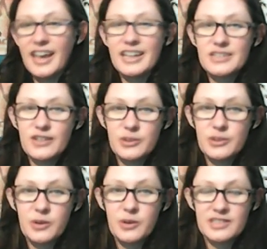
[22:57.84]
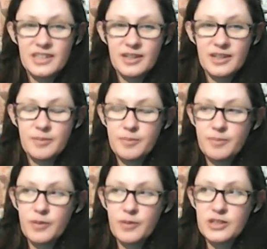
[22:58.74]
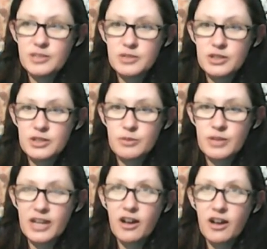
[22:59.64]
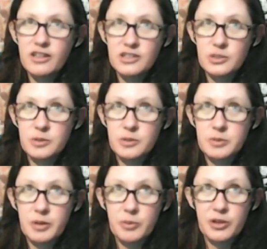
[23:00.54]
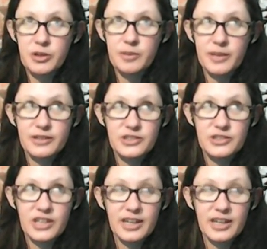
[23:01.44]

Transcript: um, it's fun to watch. Uh, watch him sc- like Colin squirms way more than Michael Che.